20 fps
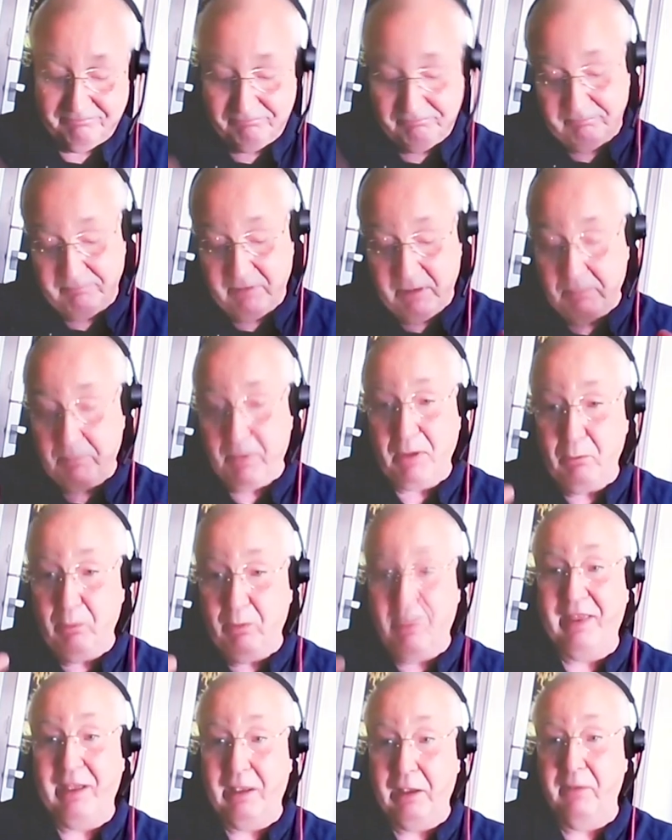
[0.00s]
the bit we
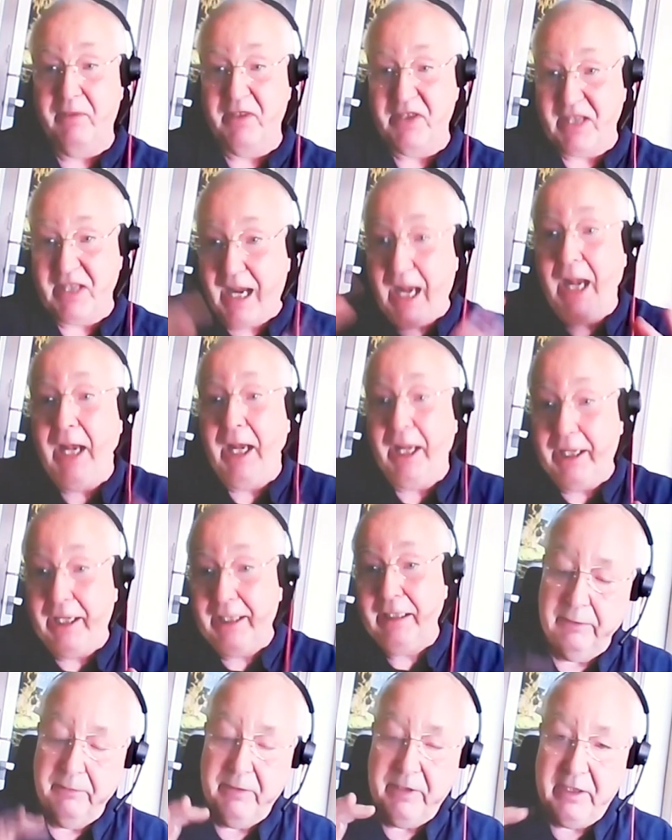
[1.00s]
think of as I
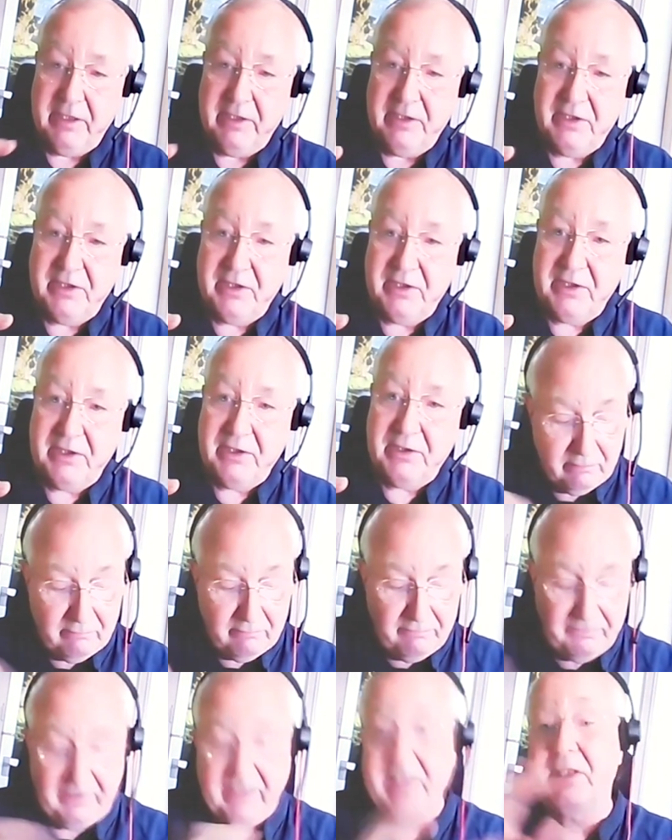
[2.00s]
is
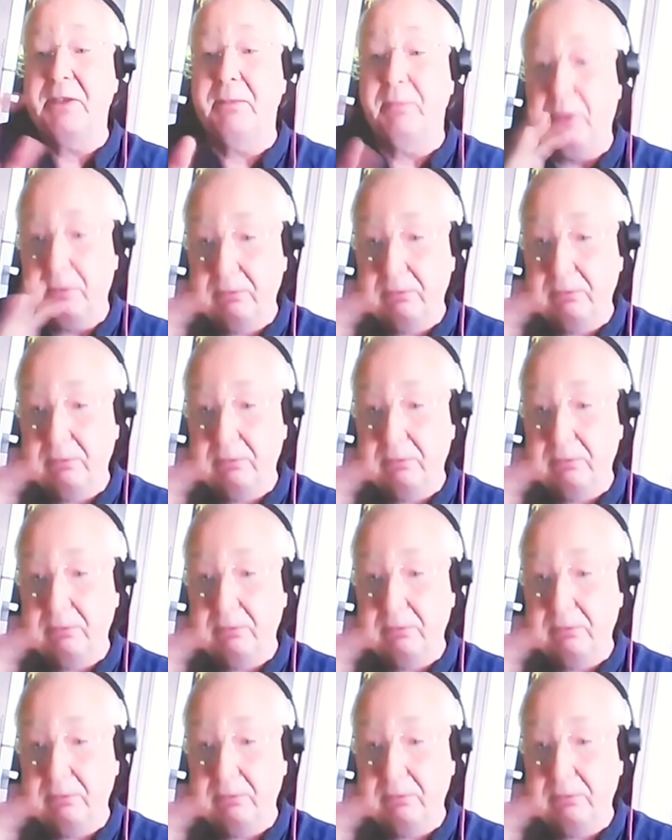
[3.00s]
flexible.